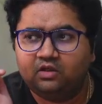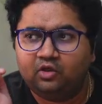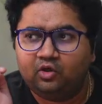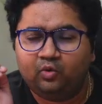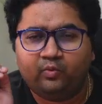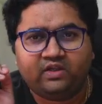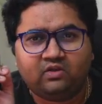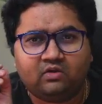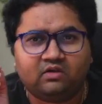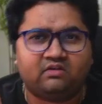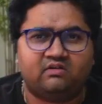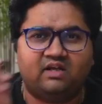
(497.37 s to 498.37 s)
when you
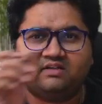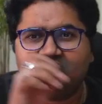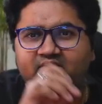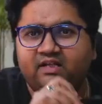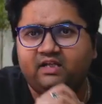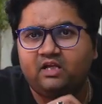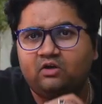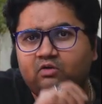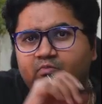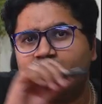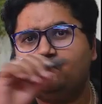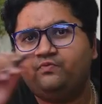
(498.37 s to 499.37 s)
are translating or
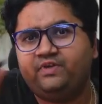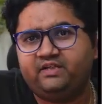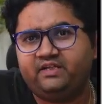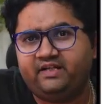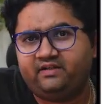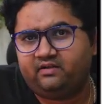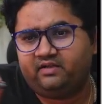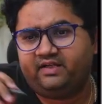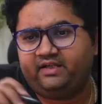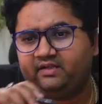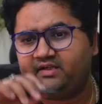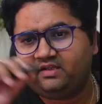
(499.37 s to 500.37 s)
moving data,
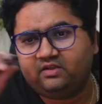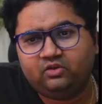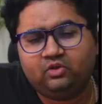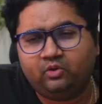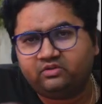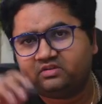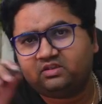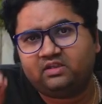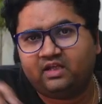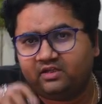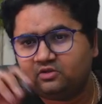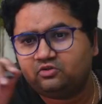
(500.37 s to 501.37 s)
right? In those
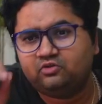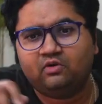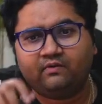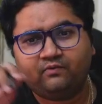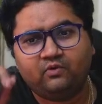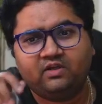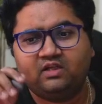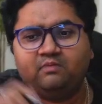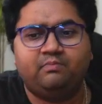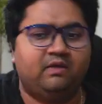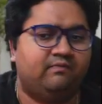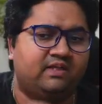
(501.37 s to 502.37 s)
scenarios, you have to really
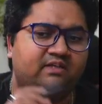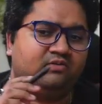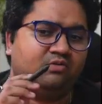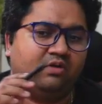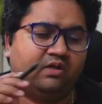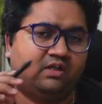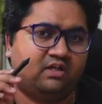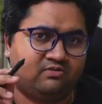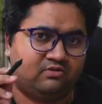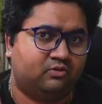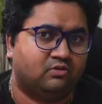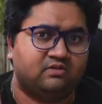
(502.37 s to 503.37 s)
pay very strong
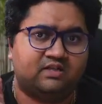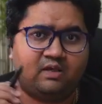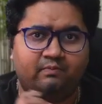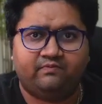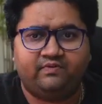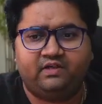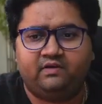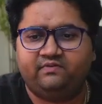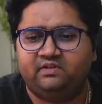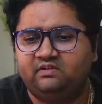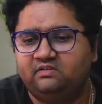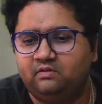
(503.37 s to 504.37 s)
attention to the type of
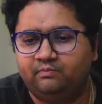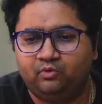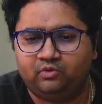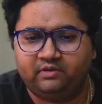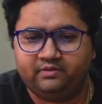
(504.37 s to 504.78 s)
interfaces supported.